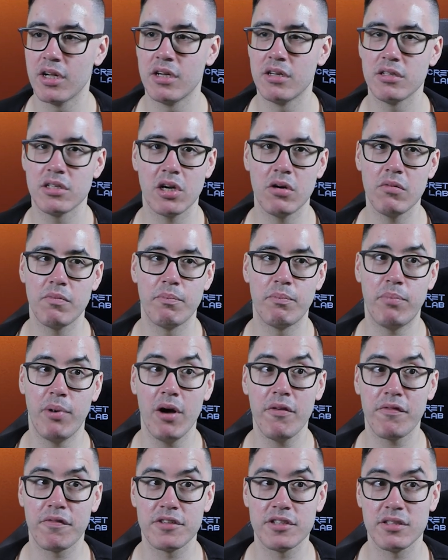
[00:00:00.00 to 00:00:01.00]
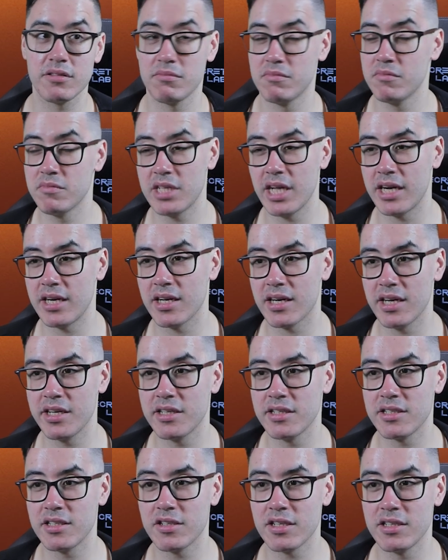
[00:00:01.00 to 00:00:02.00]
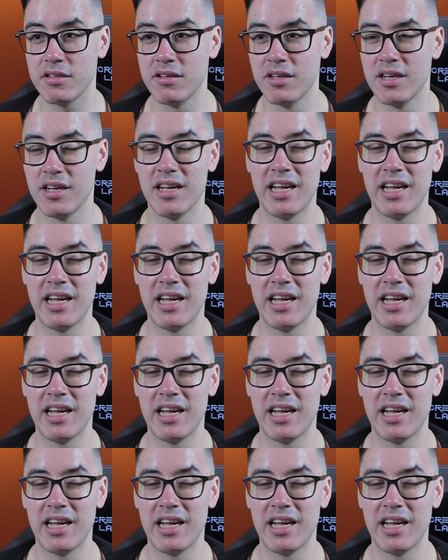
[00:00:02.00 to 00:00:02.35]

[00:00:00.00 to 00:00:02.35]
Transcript: So buffed, technically, because you can